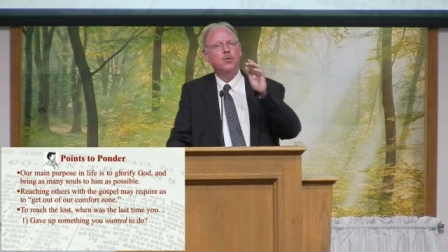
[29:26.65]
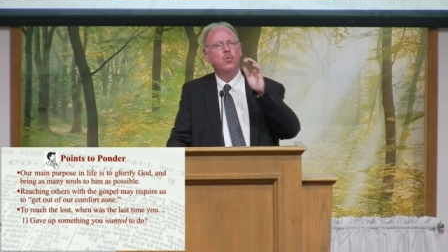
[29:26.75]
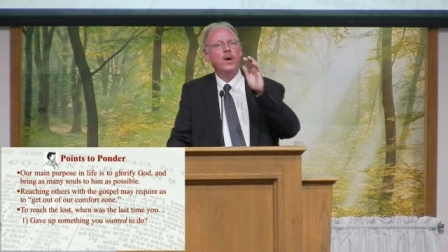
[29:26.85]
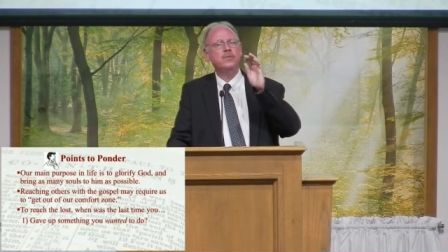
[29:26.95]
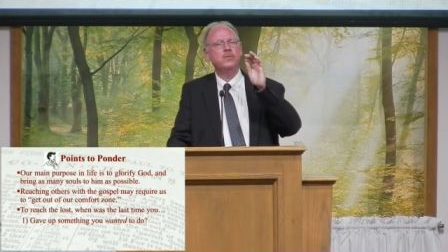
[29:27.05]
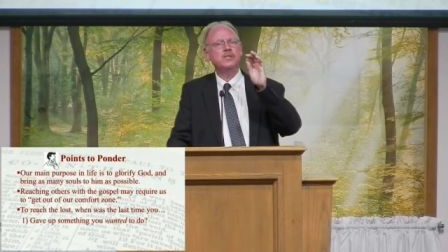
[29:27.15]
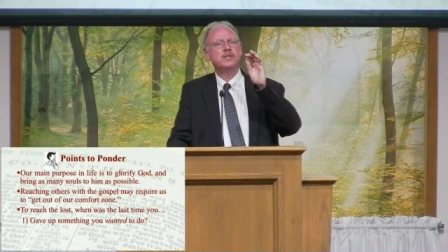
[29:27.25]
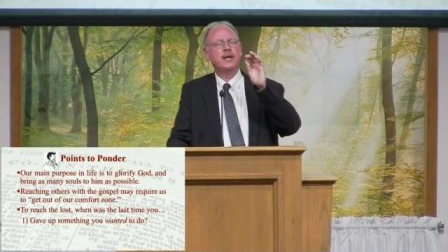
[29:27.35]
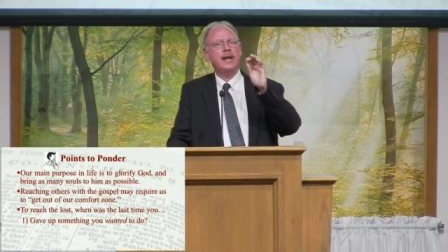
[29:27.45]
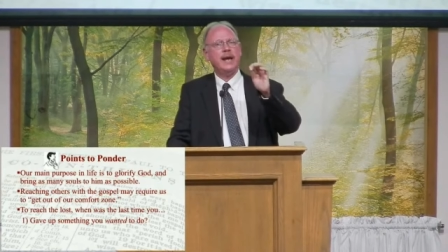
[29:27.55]
When was
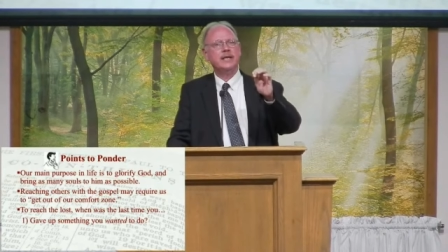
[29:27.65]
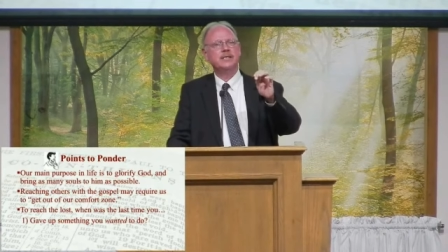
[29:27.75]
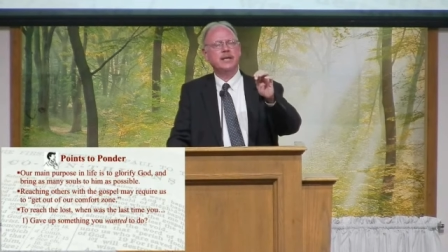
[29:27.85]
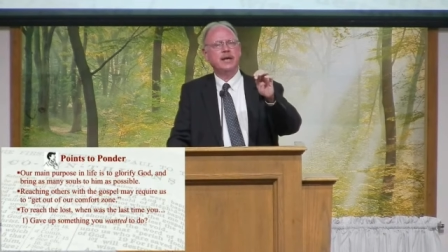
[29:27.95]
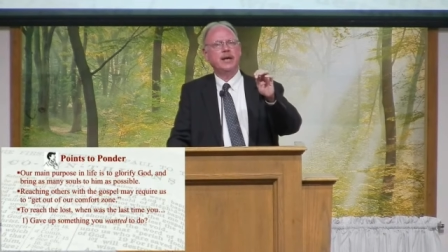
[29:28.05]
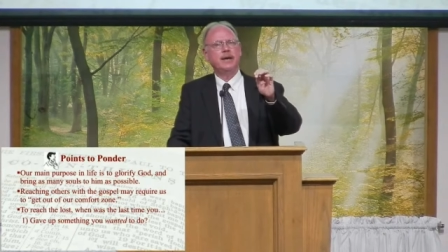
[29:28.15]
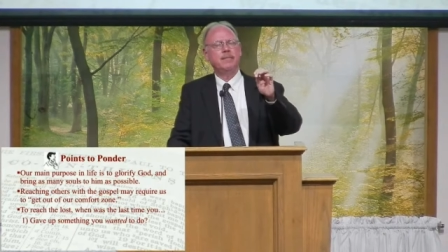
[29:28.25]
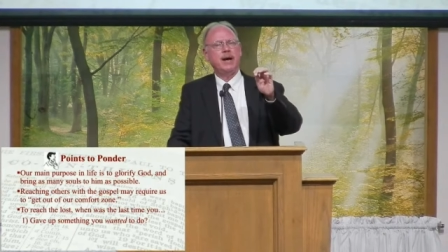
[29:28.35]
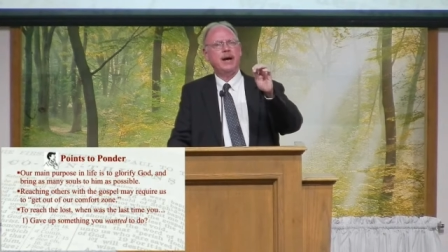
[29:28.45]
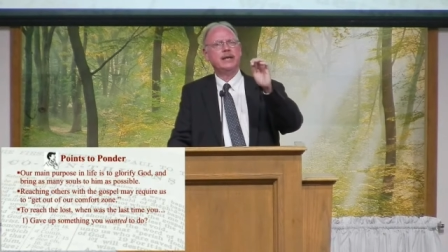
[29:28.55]
the last time
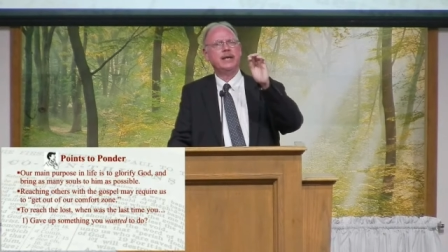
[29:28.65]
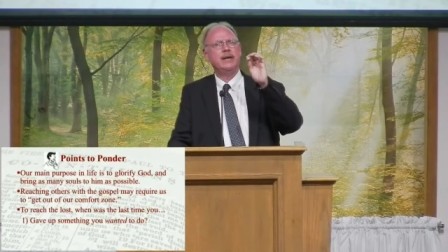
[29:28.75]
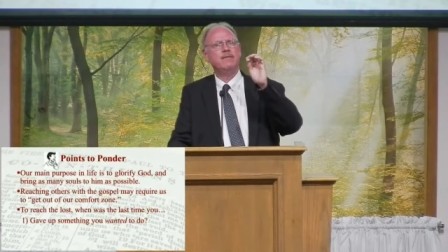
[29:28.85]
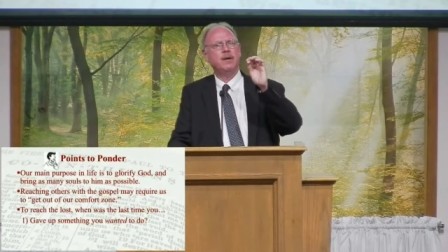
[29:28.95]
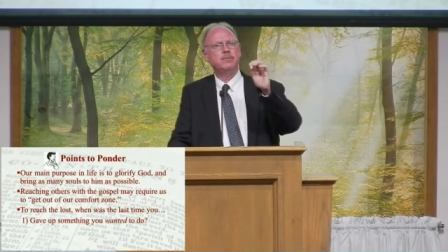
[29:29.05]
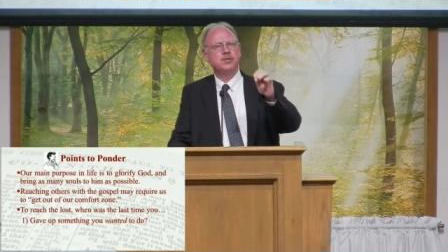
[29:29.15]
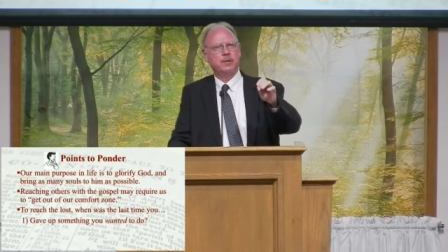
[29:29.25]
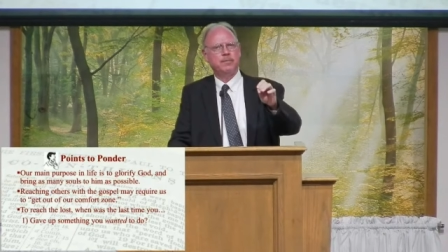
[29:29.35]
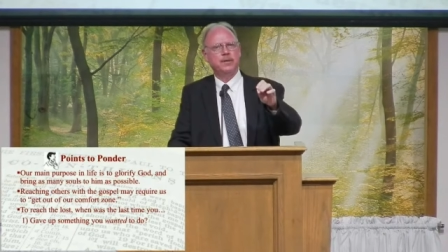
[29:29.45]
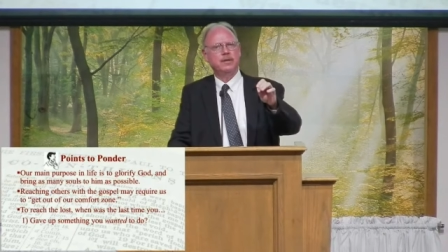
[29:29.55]
I gave up
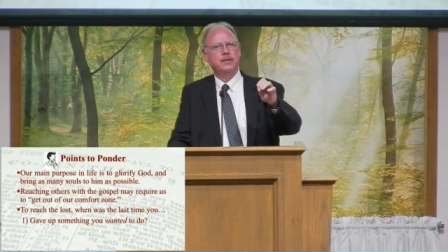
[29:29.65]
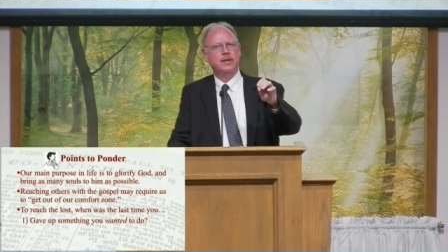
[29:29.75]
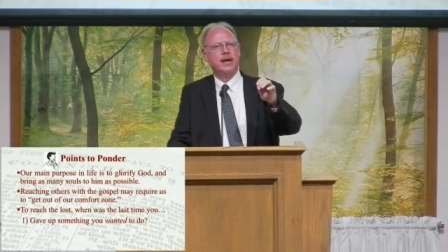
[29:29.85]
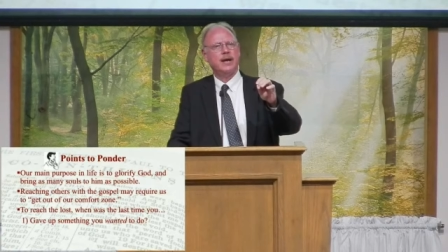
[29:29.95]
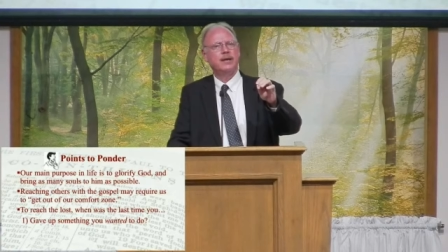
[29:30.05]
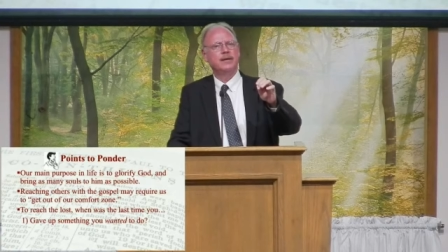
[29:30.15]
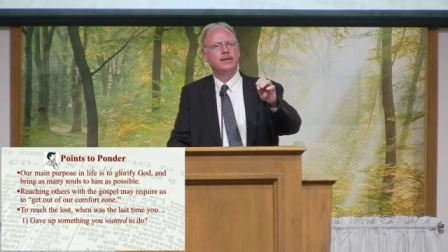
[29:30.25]
something that I